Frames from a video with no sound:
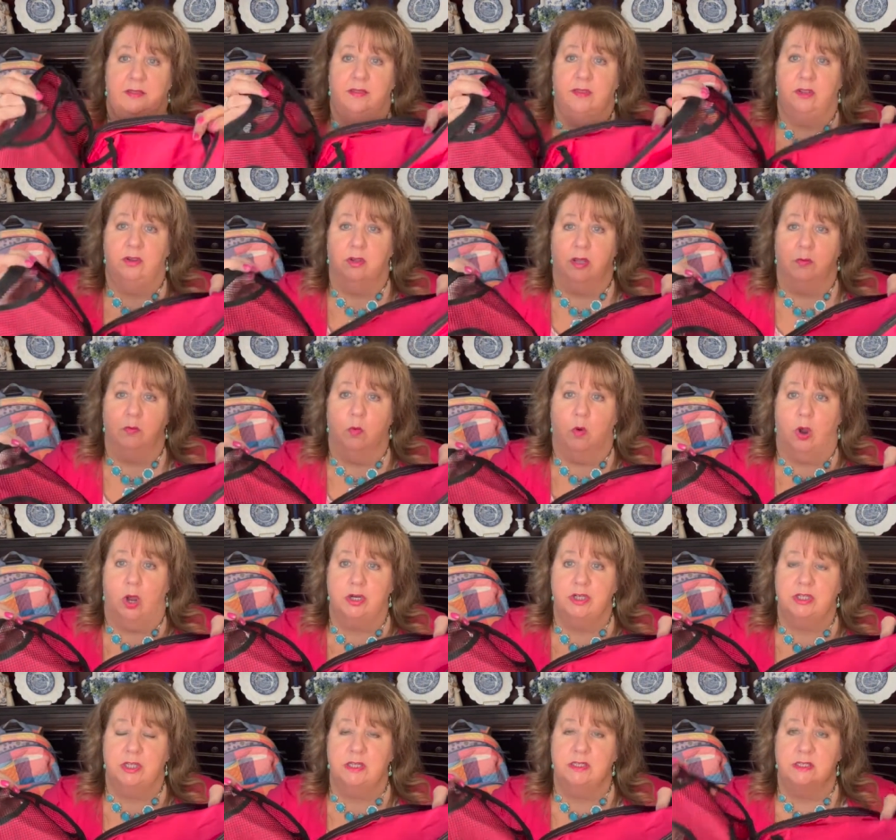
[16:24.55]
You can
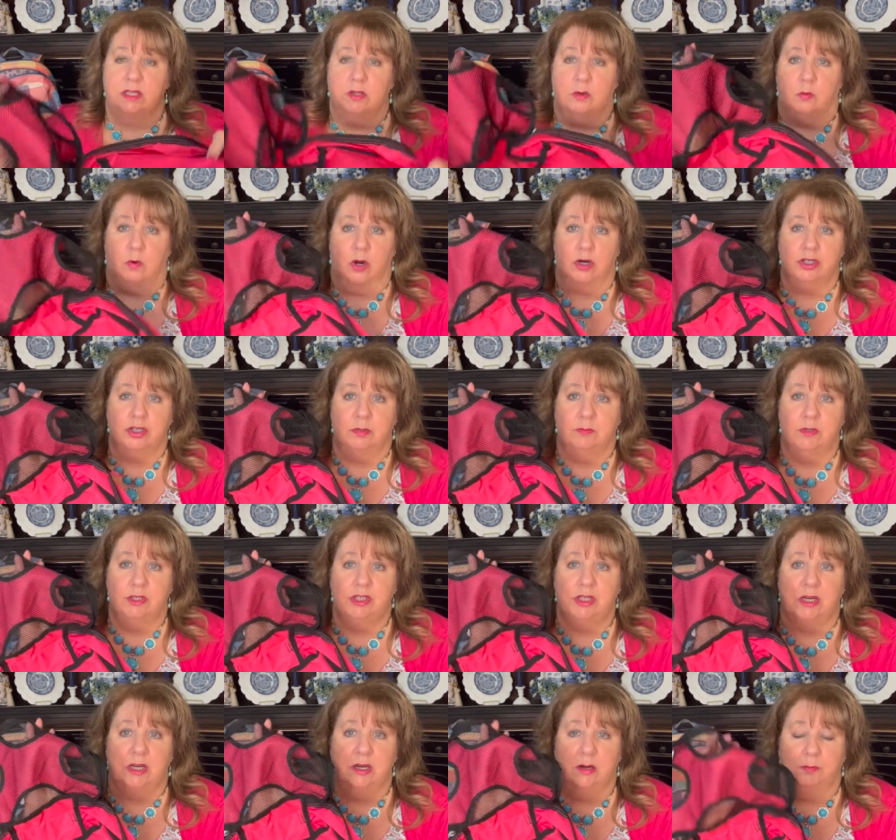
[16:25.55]
wash these in the washing
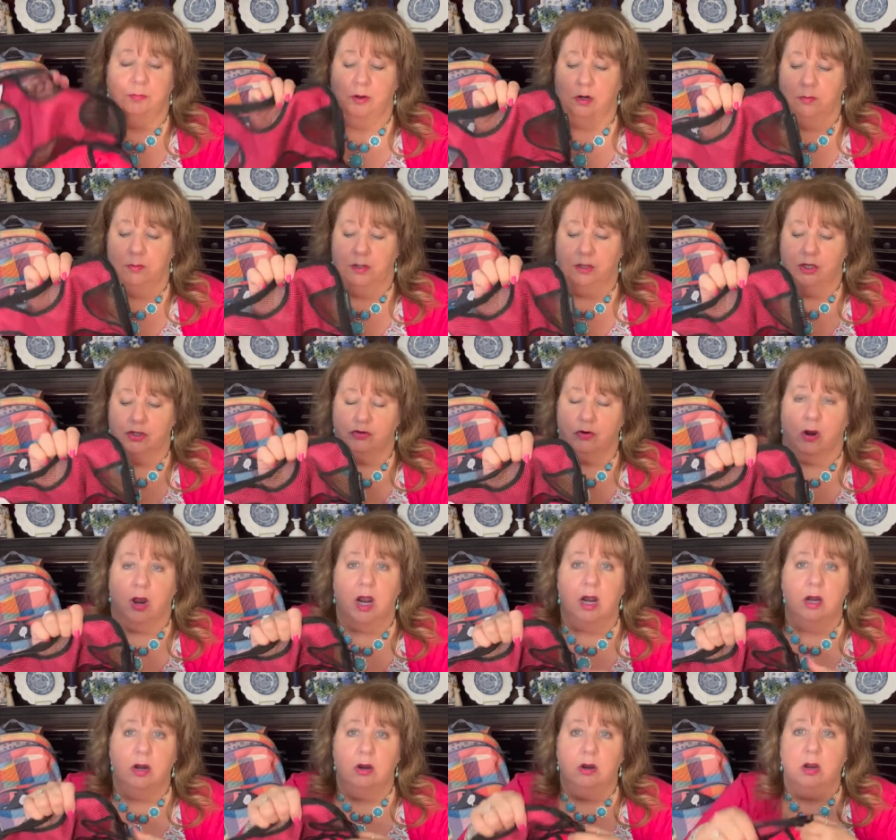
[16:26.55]
machine and put them in the
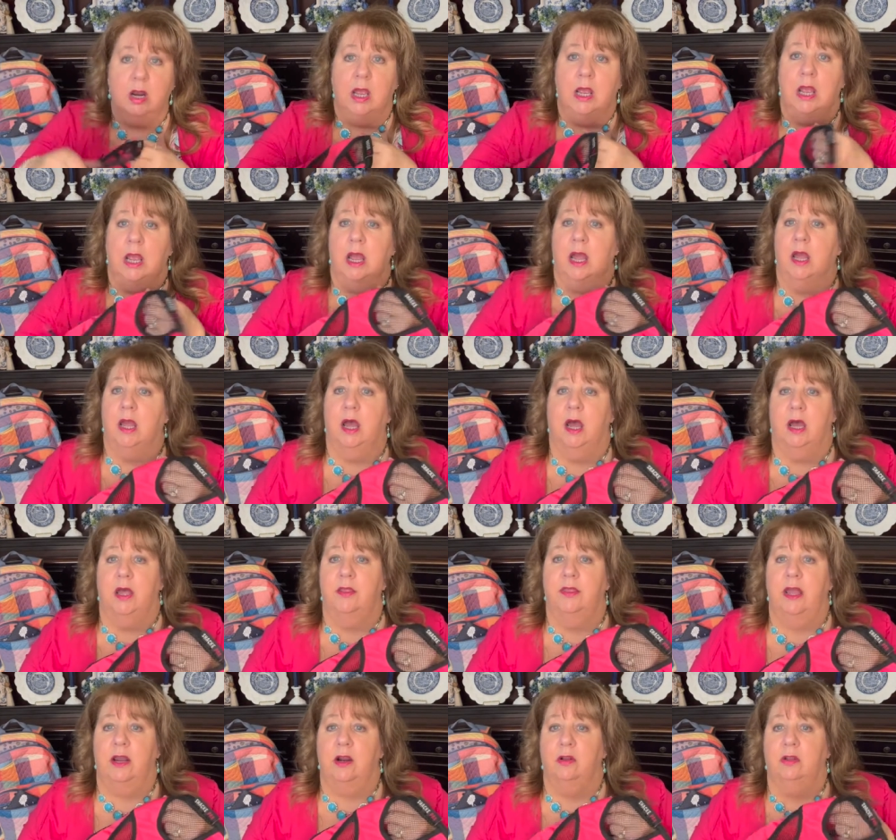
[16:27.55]
dryer. Uh,
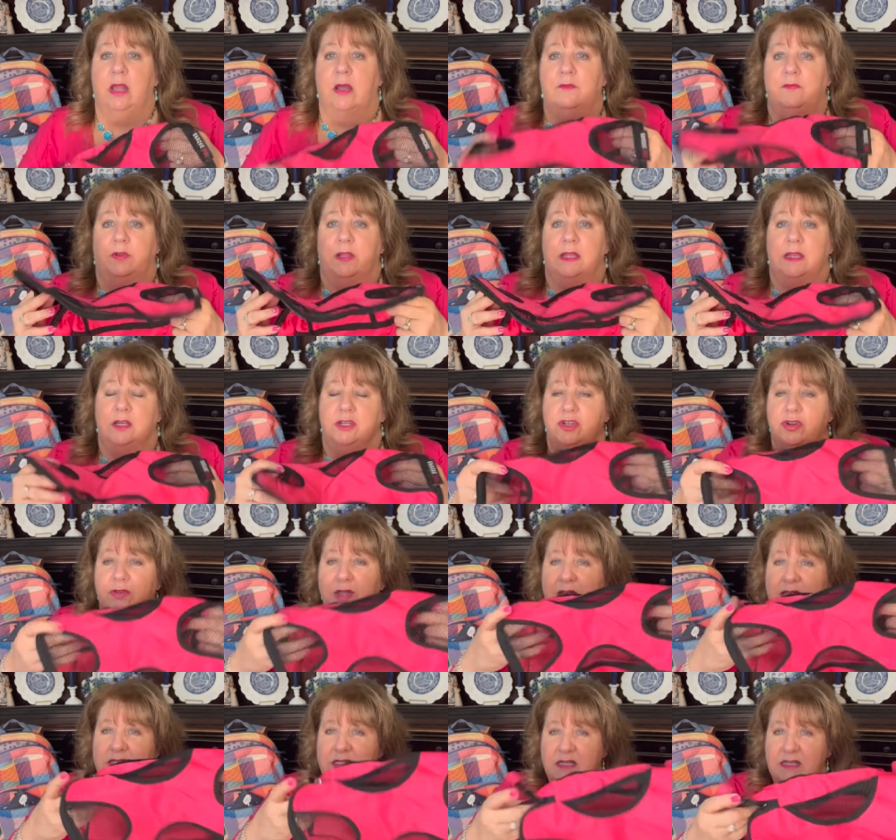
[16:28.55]
they are lovely.
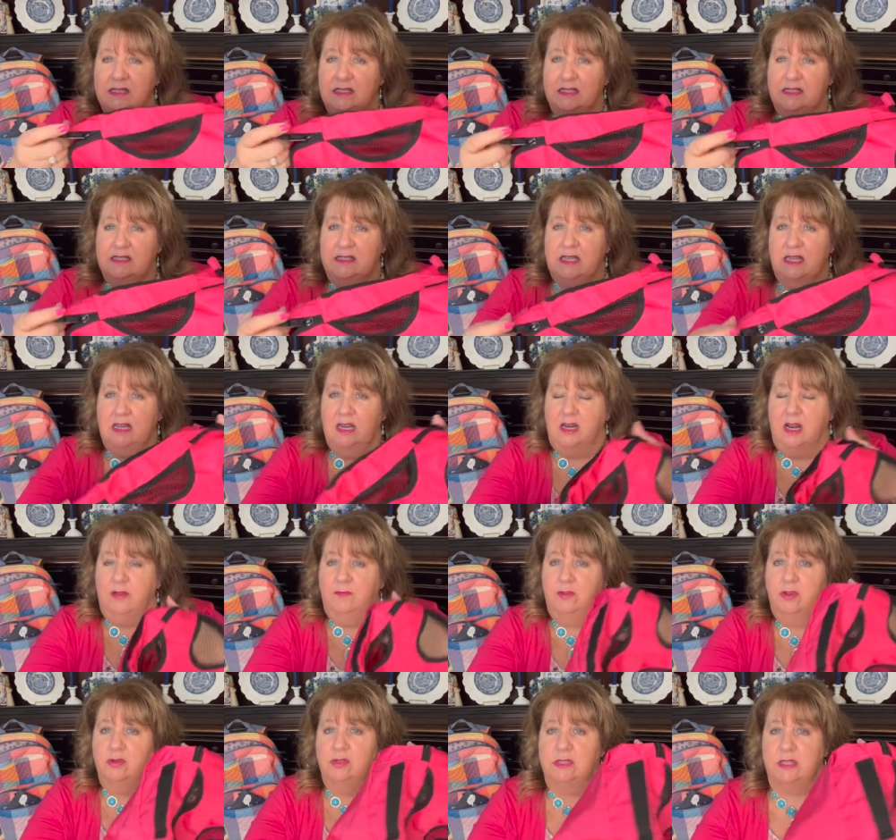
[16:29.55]
2016, and
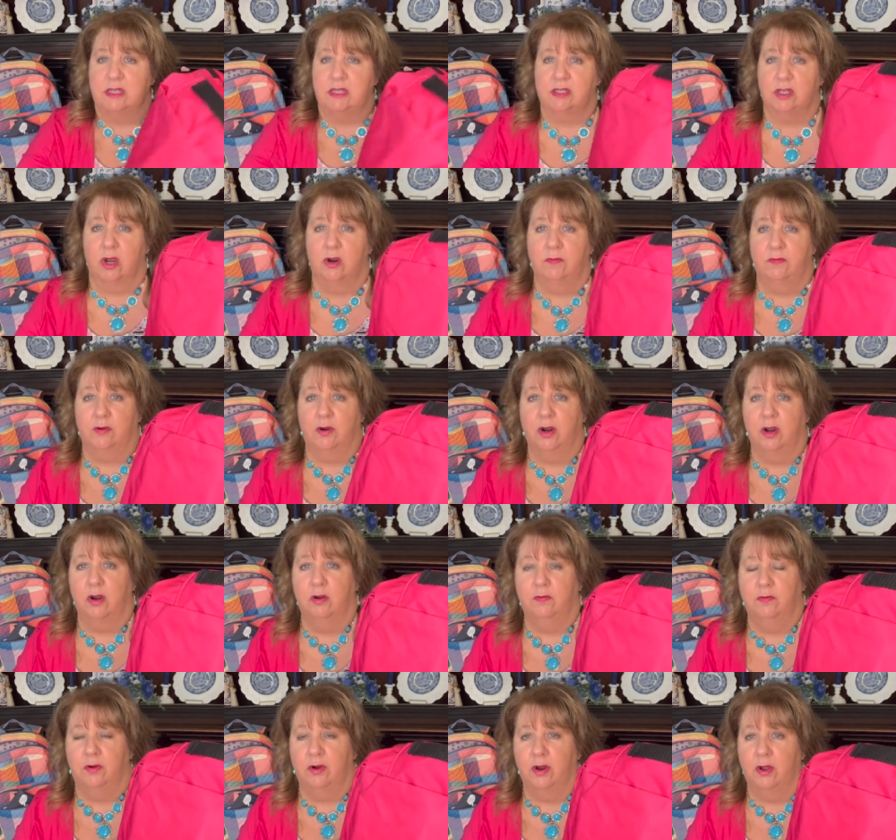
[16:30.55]
I've used these over and
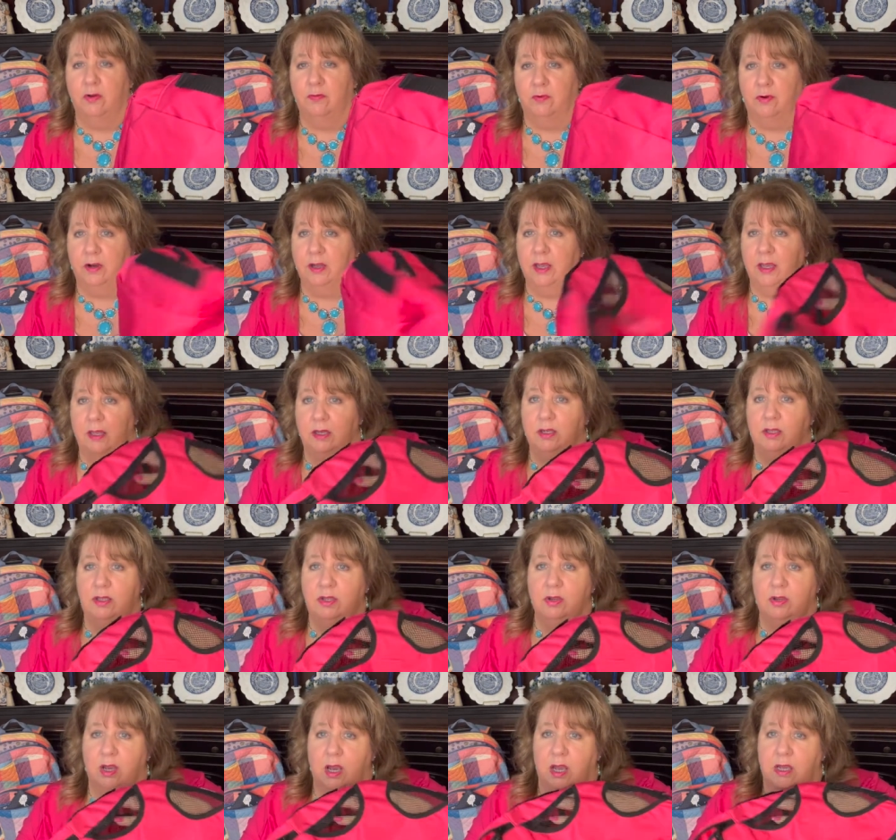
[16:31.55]
over and over again,
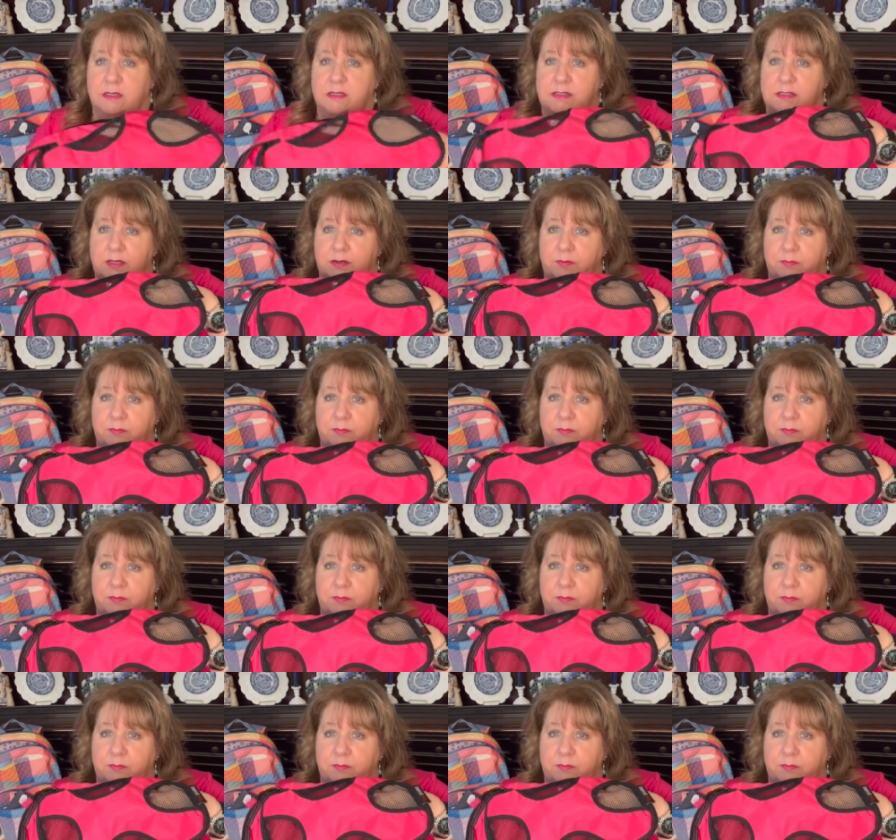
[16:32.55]
you guys.